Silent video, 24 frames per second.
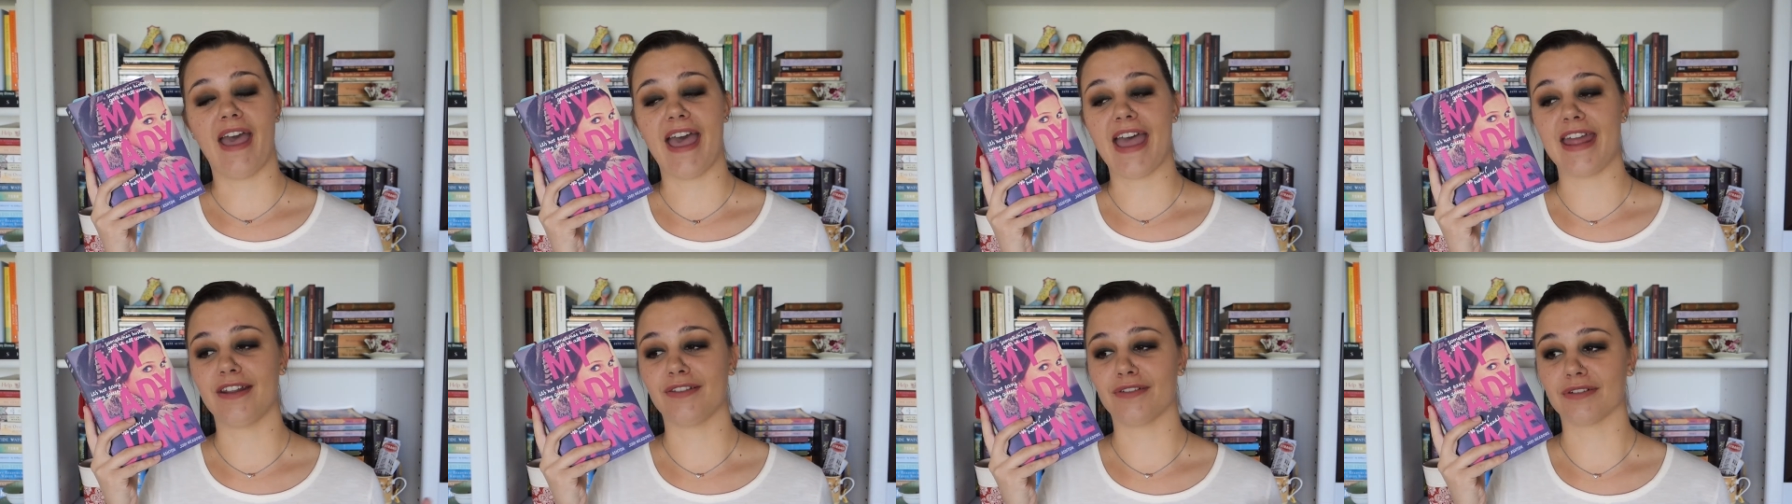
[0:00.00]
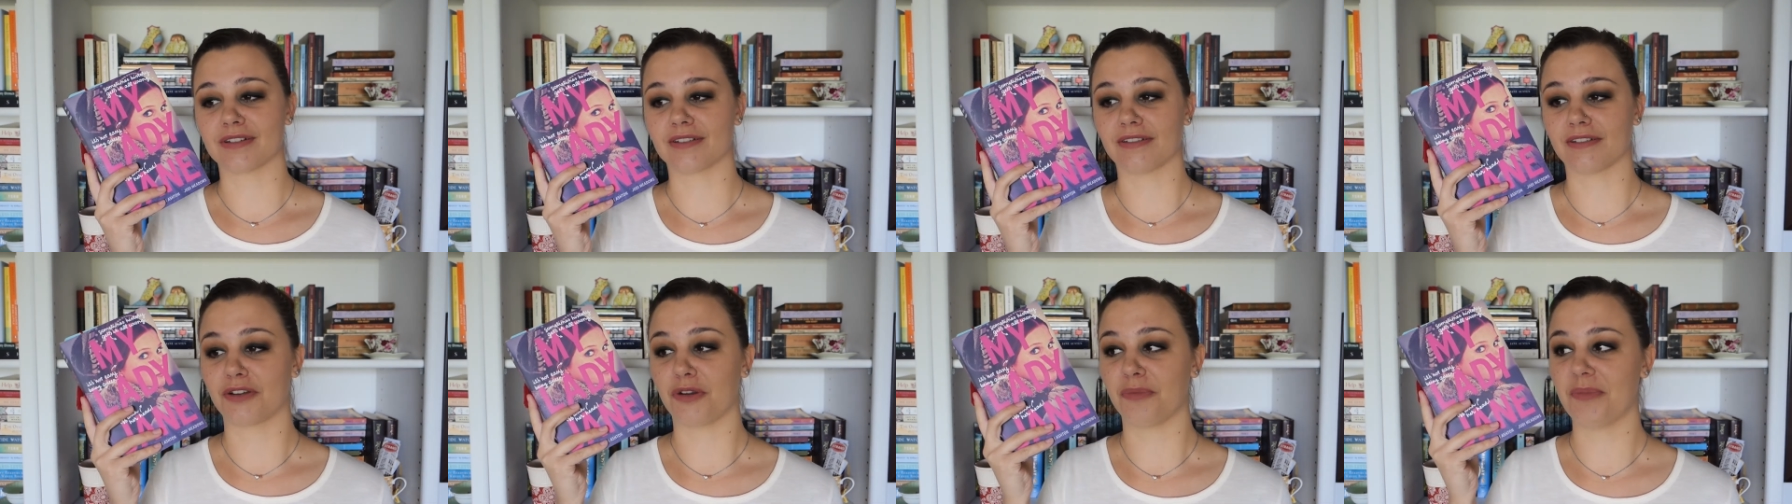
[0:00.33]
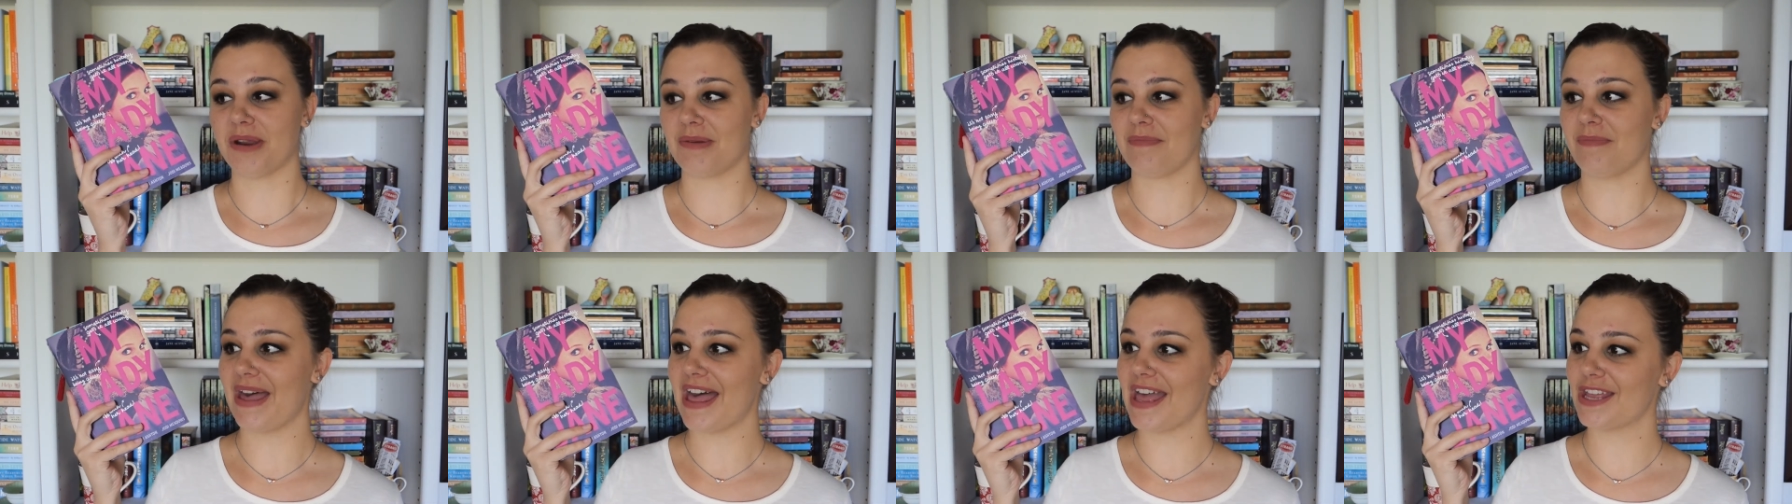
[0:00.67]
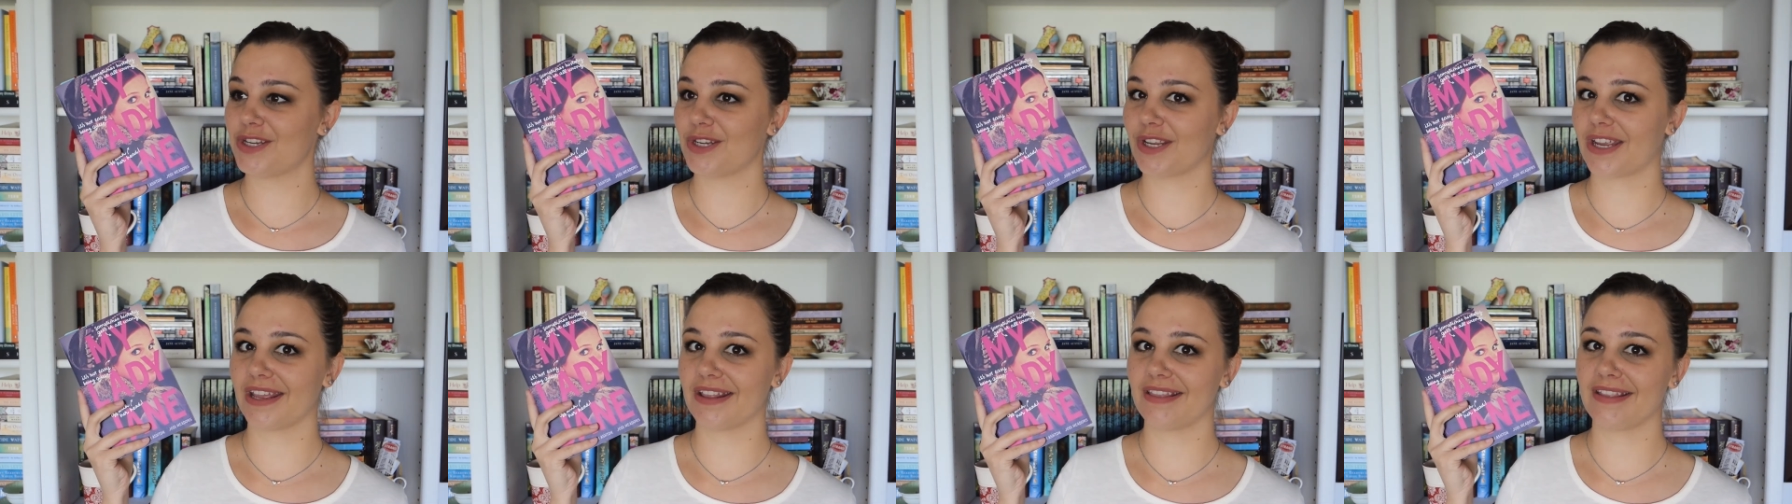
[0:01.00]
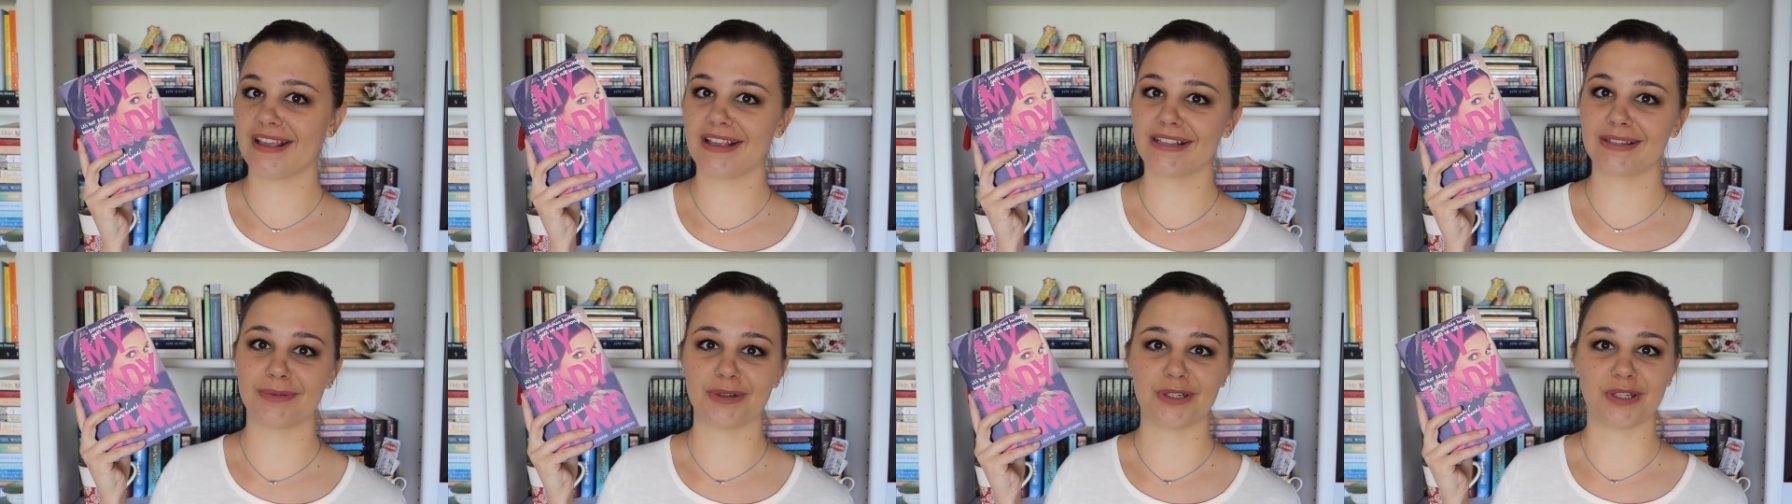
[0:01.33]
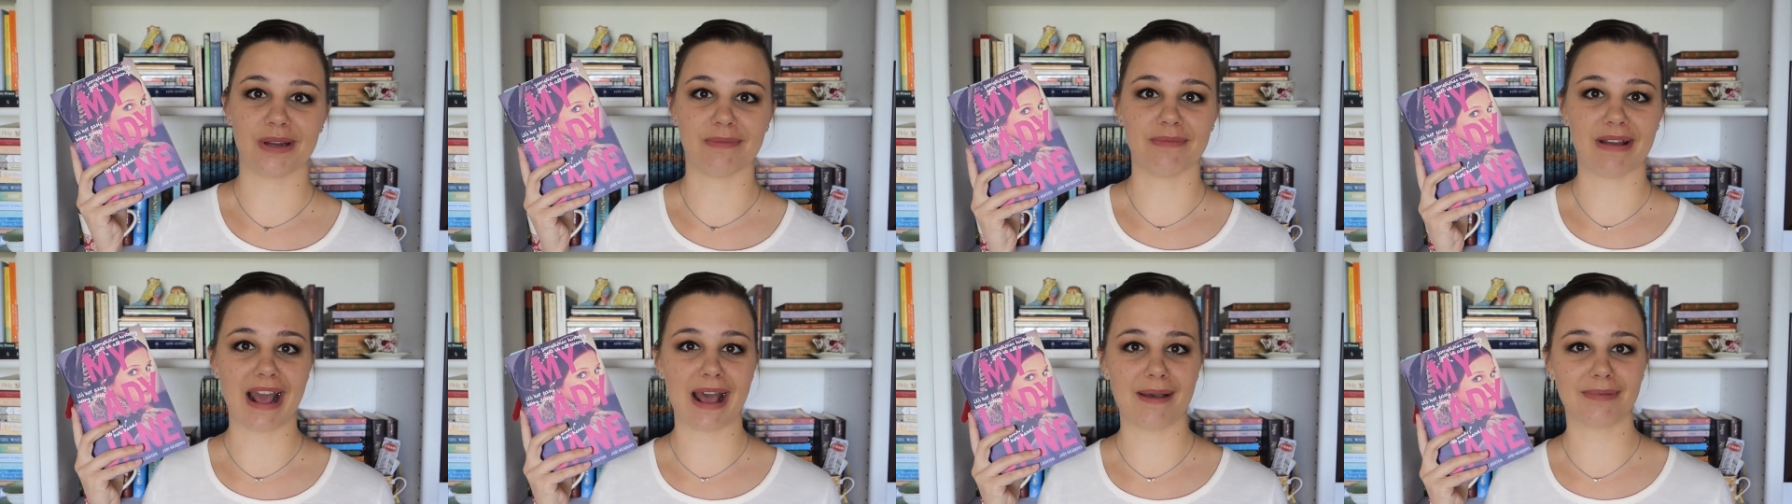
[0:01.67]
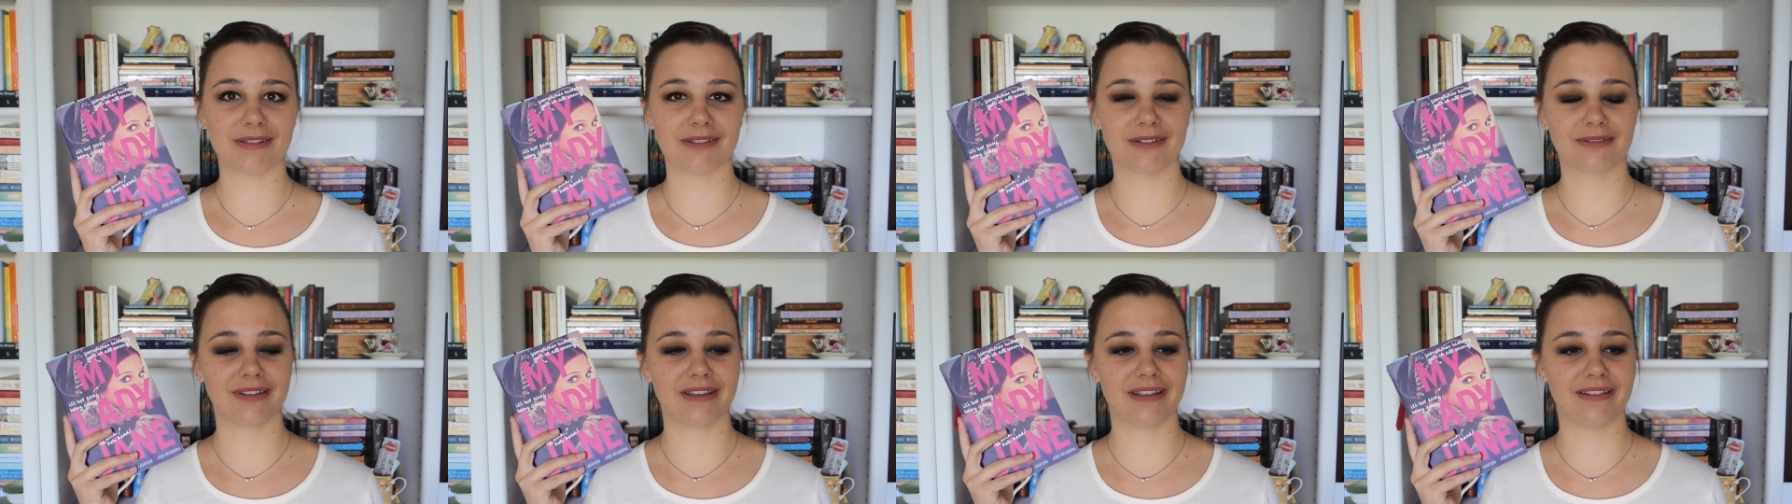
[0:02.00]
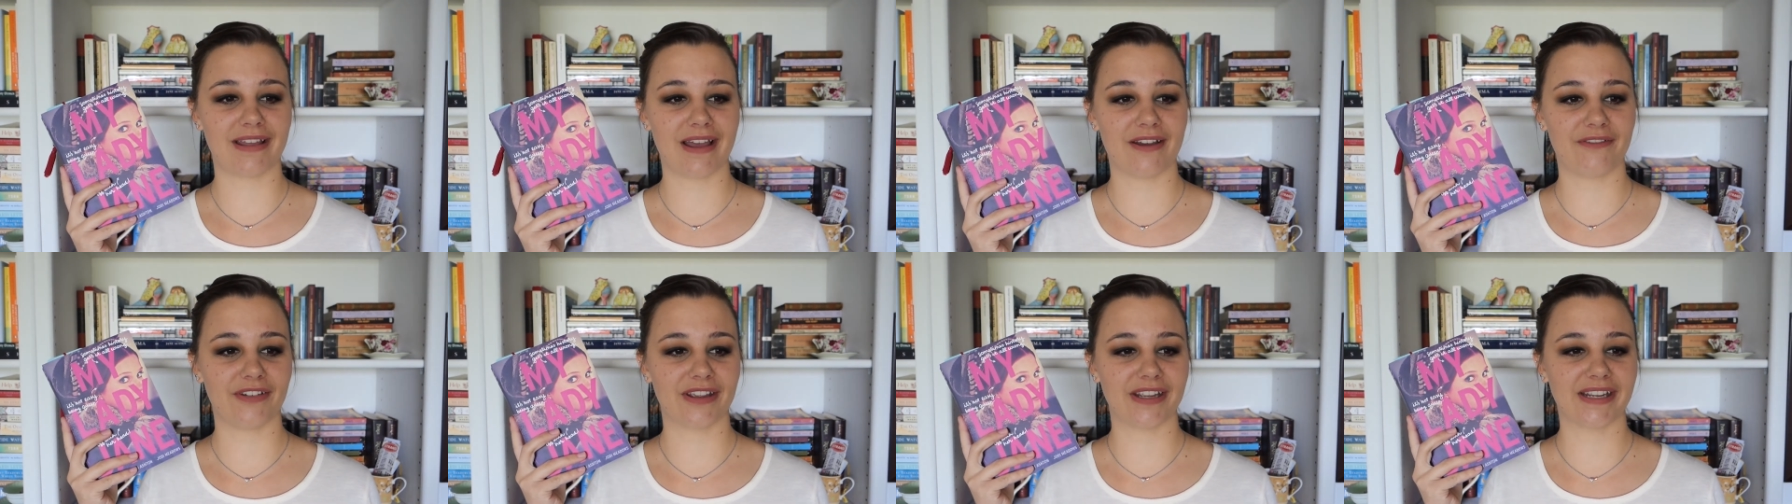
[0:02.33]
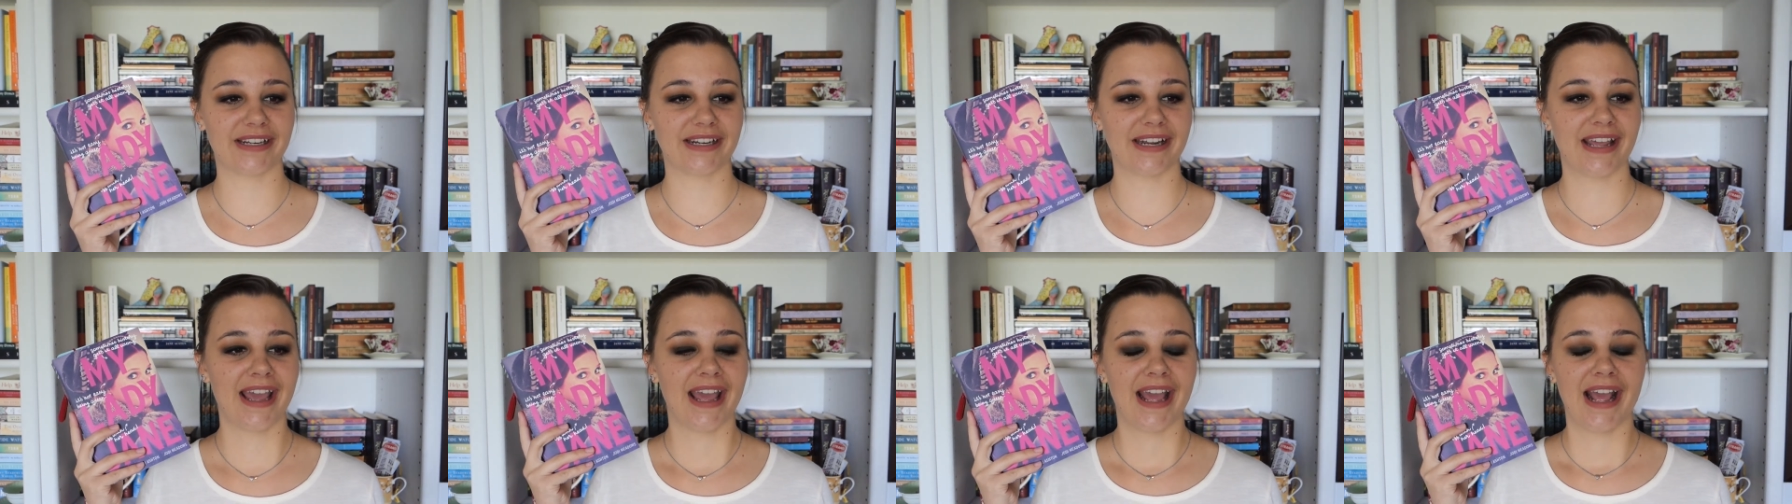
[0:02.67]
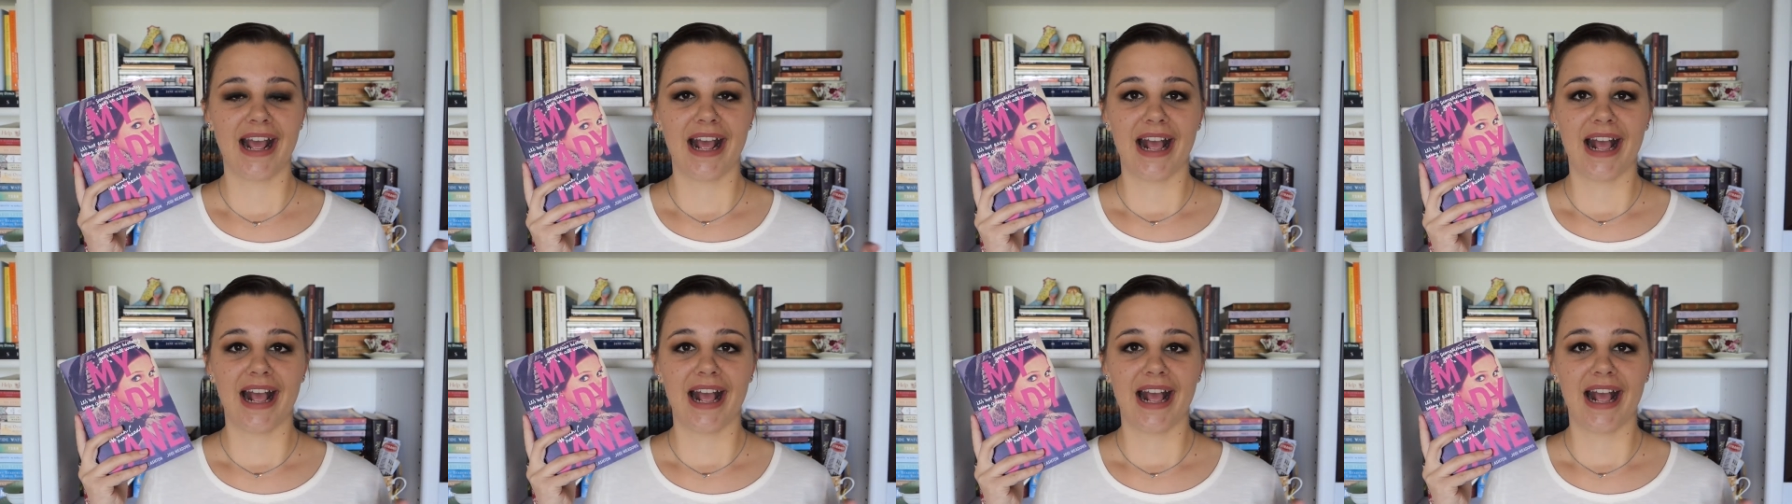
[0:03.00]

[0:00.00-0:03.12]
And there's a little bit of magic in this, which I'm absolutely loving.